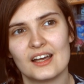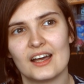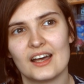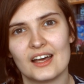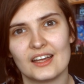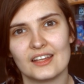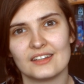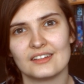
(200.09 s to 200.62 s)

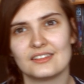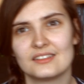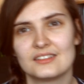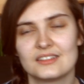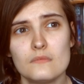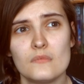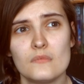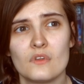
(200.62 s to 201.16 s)
and
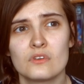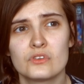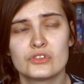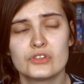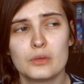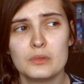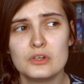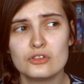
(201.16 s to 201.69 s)

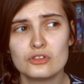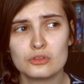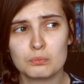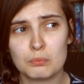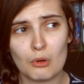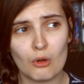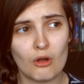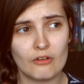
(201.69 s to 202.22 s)
so we
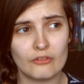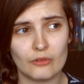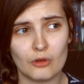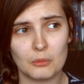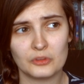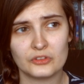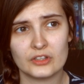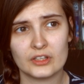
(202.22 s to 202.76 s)
just bought
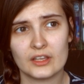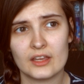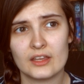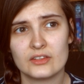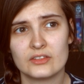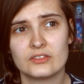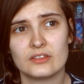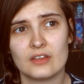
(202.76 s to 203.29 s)
normal
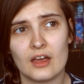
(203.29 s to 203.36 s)
tickets.